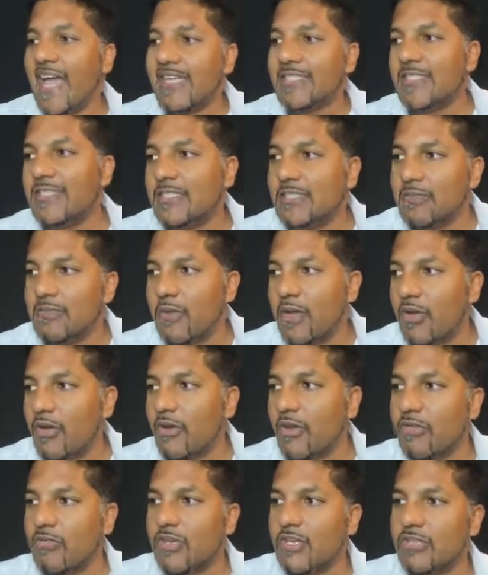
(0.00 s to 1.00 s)
access
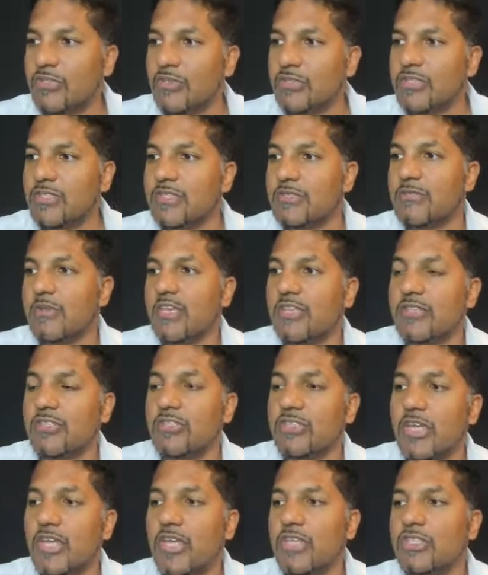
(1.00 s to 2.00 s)
empowering resources, make
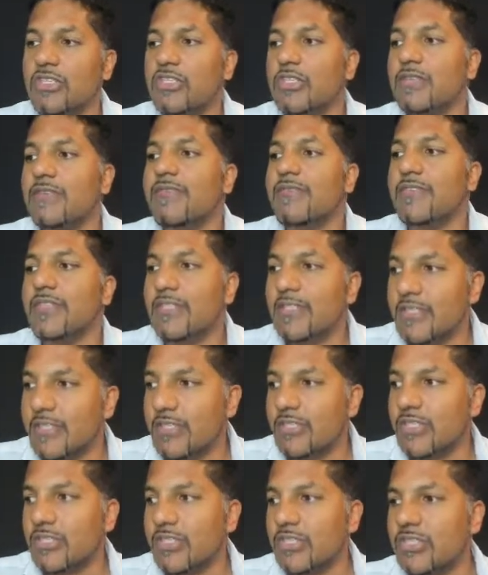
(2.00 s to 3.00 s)
the change,
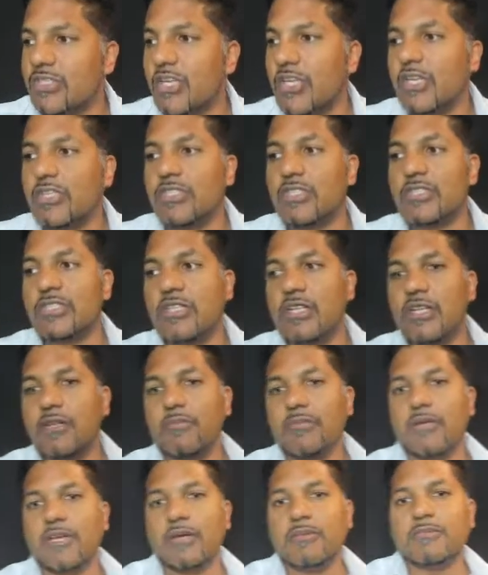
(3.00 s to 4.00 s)
condition the change until
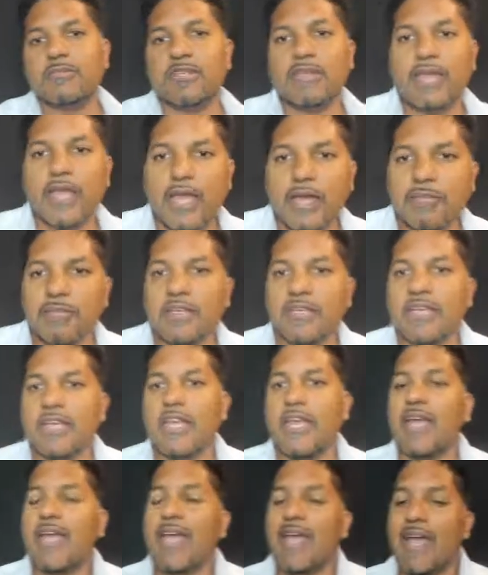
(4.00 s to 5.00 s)
it becomes a
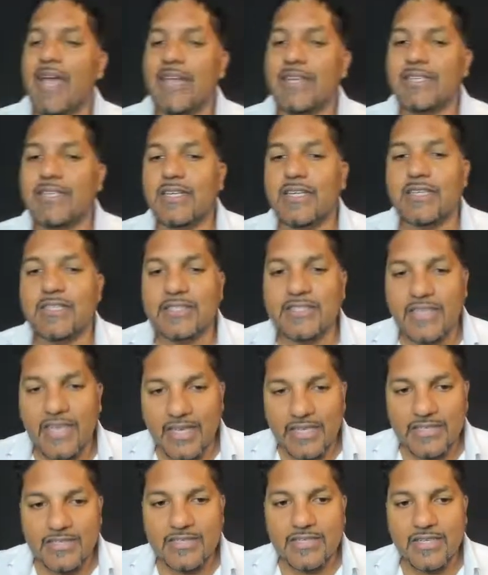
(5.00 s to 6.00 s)
habit, and
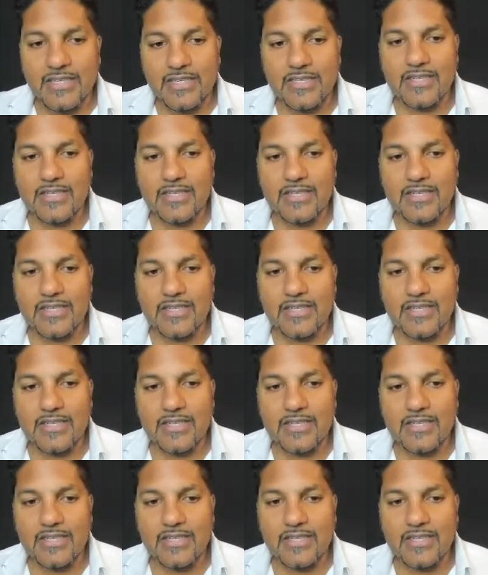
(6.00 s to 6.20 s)
test